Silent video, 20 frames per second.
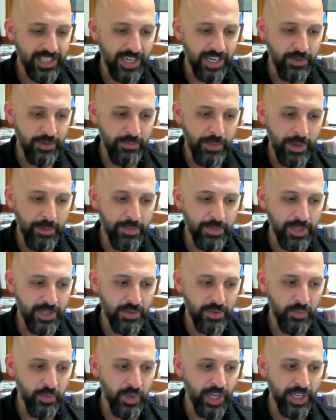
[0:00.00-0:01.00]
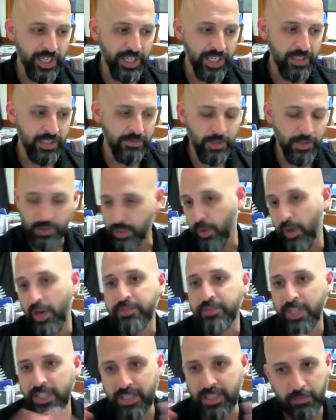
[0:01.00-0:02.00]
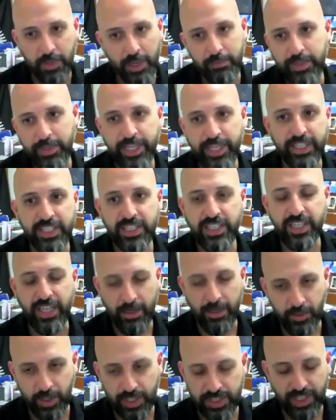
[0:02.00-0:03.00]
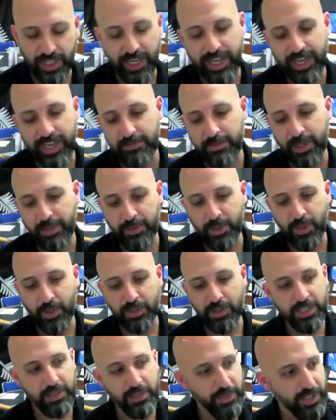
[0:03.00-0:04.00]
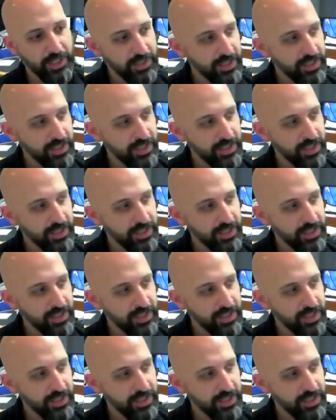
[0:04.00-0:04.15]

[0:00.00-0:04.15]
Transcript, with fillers: I remember when I interviewed. So after I did my PhD, I'm rushing ahead. My apologies, but